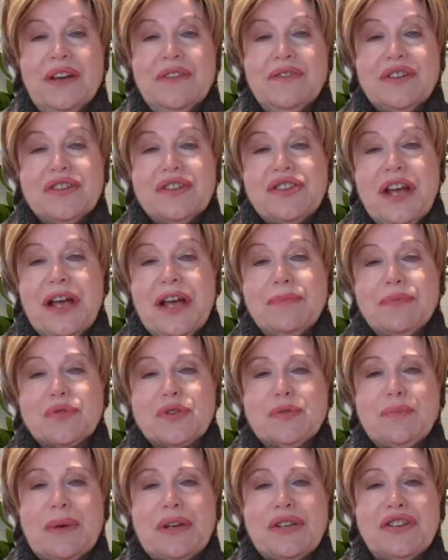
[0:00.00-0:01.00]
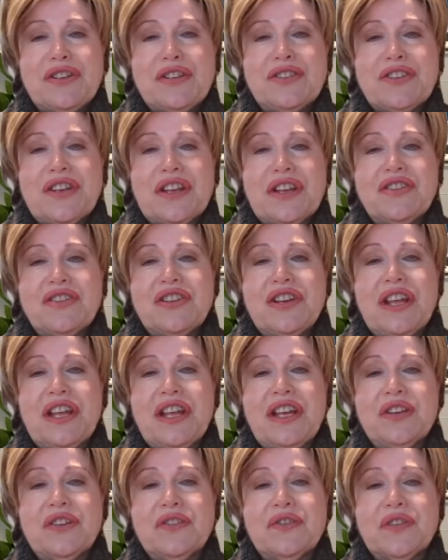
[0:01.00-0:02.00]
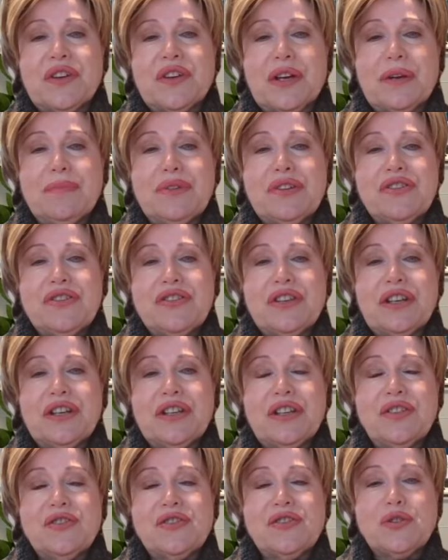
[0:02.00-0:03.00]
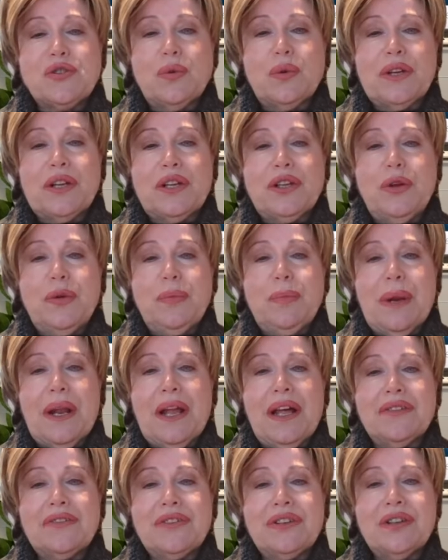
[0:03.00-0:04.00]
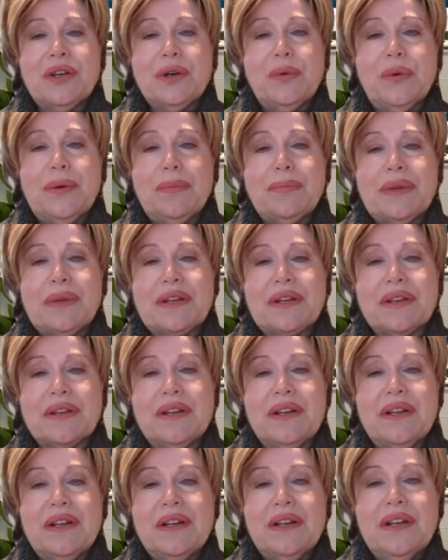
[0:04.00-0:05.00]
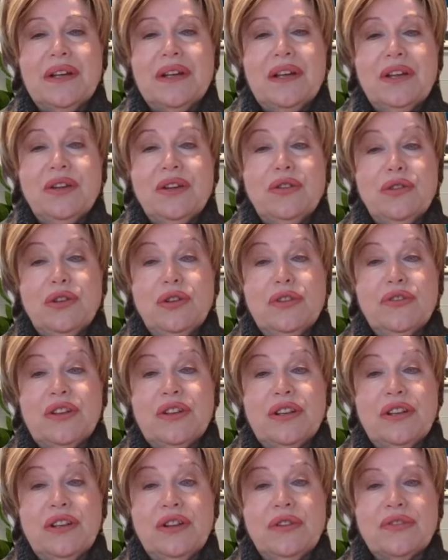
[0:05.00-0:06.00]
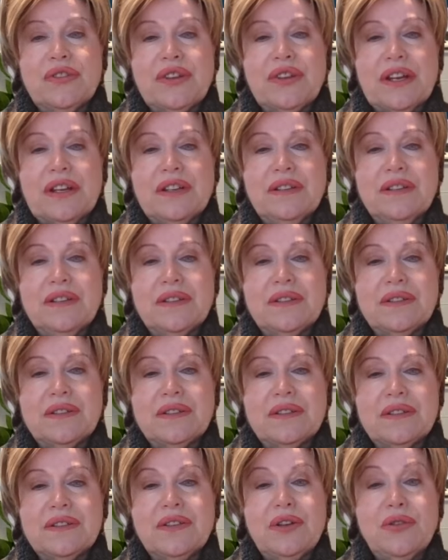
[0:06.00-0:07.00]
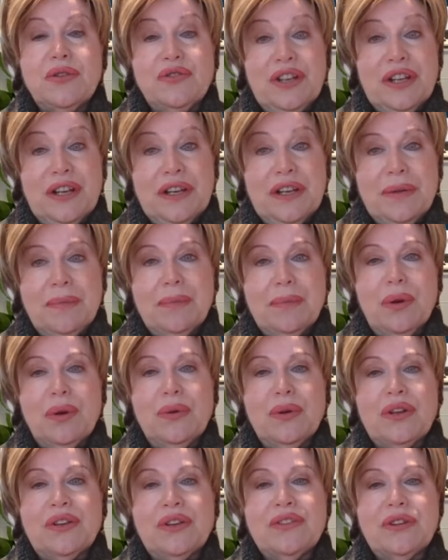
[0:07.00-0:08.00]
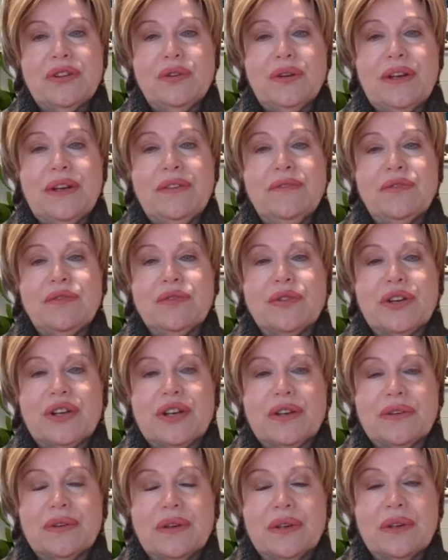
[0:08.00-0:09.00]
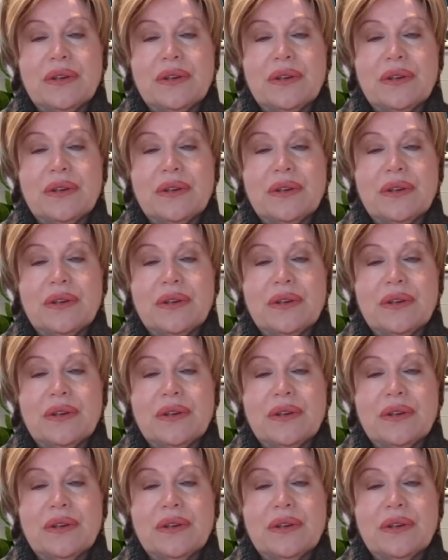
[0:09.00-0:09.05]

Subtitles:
For example, specialist engineers for commissioning and installing new plants and equipment. You're not in New Zealand. New Zealand employers are looking for you.